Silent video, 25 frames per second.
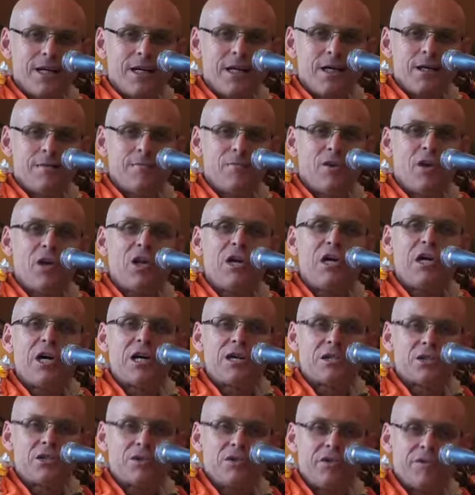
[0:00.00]
uh, a
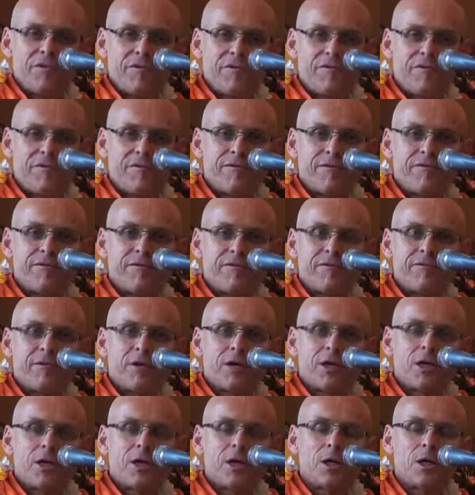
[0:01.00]
lot
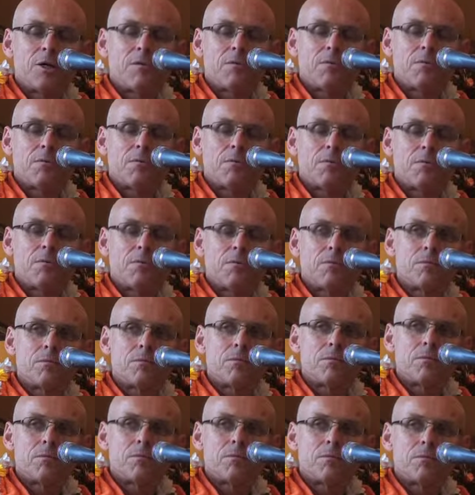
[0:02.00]
of uh,
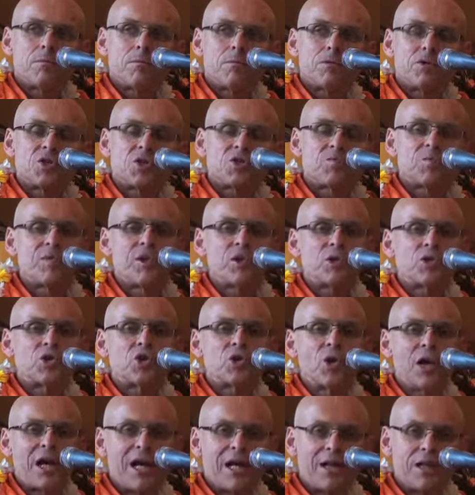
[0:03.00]

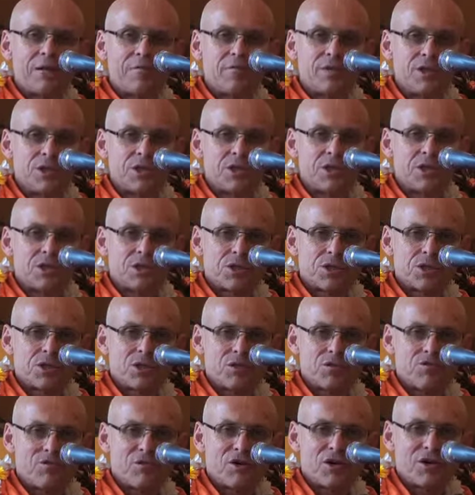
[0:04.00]
spiritual
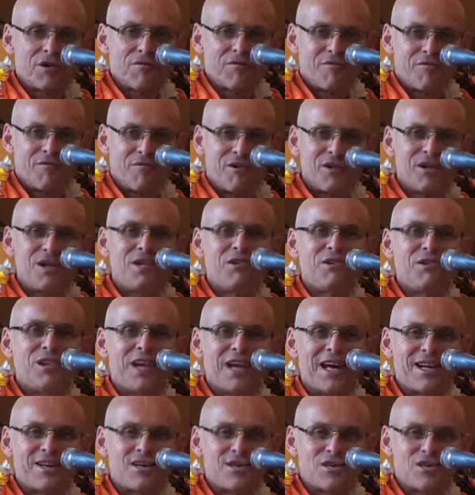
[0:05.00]
elements were, were in
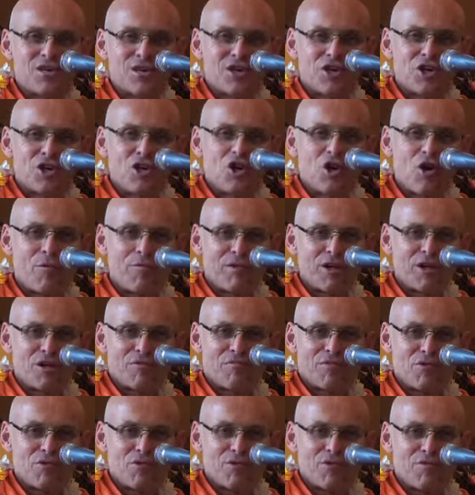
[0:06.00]
that comic
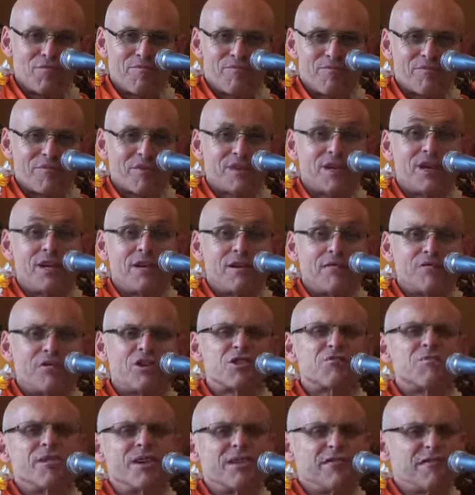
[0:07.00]
book.
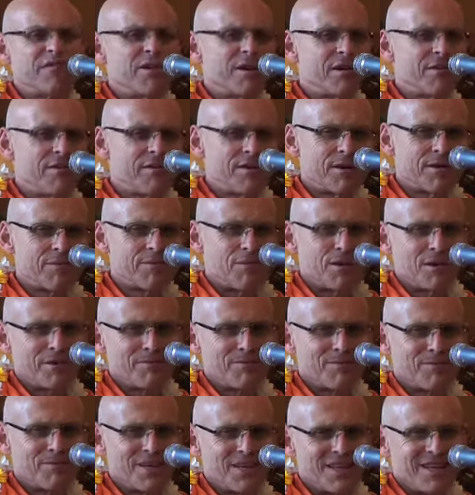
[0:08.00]
What's my favorite one.
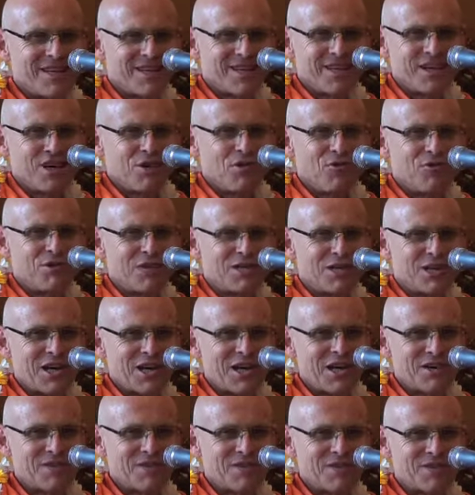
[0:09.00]
I always
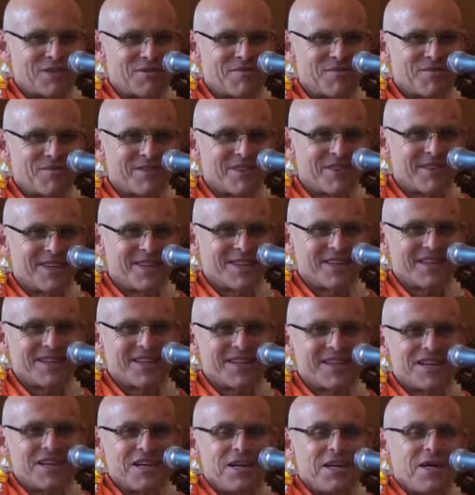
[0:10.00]
liked it.
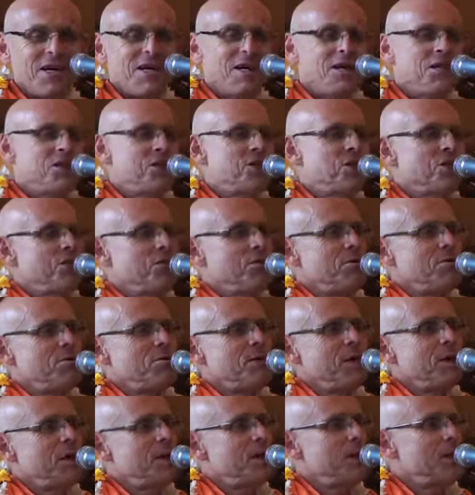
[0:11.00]

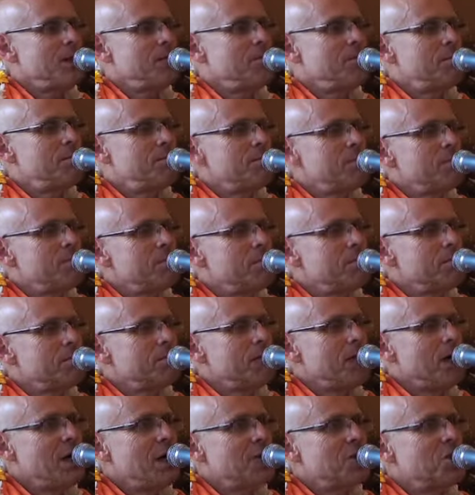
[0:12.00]
So. Um,
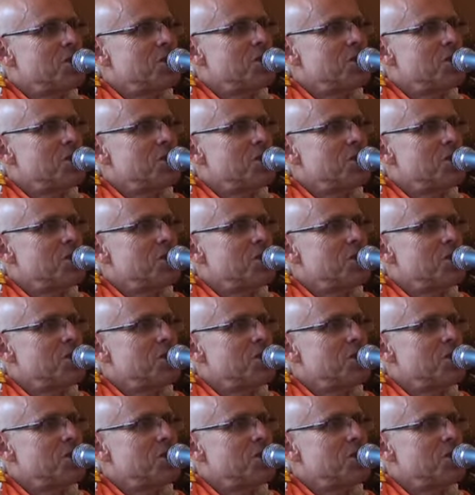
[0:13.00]
I